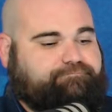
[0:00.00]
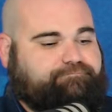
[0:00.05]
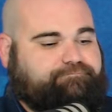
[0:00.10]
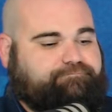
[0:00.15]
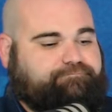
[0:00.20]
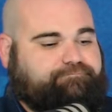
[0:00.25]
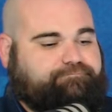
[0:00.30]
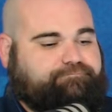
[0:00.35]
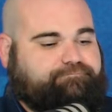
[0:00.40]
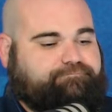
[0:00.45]

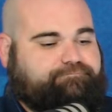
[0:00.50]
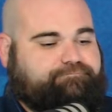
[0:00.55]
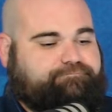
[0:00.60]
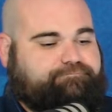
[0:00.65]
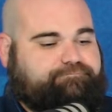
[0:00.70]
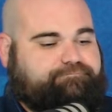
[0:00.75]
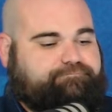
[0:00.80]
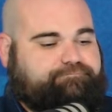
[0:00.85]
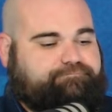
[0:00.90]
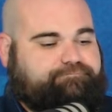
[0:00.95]

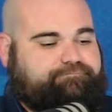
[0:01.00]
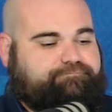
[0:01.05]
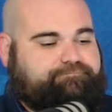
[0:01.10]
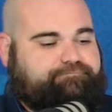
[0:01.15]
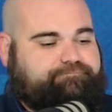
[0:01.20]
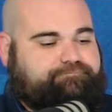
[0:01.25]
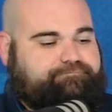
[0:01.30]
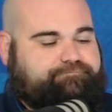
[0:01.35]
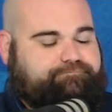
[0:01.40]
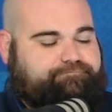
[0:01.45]

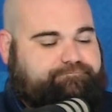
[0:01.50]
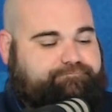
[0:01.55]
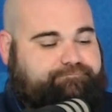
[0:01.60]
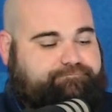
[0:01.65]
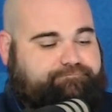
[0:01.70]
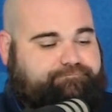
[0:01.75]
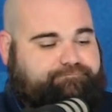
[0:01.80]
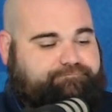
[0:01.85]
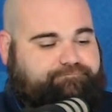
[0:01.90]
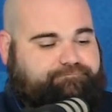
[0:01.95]

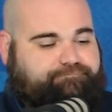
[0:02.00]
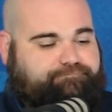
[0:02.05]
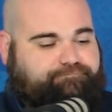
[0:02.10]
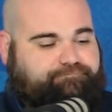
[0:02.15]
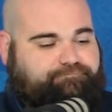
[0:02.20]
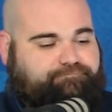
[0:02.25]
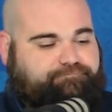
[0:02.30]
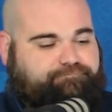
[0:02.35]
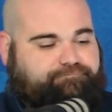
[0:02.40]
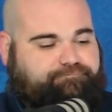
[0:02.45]

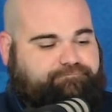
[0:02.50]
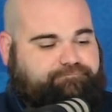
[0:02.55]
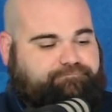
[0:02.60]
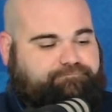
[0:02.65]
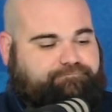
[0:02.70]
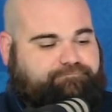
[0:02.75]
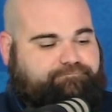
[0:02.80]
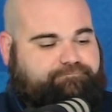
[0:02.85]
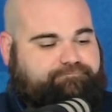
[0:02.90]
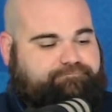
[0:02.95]

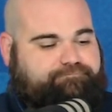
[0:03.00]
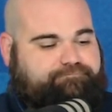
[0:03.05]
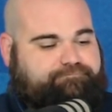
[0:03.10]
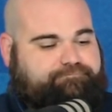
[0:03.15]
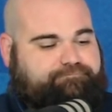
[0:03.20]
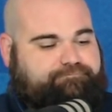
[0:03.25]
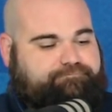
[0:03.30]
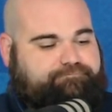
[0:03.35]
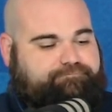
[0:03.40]
No words are spoken by the person on screen.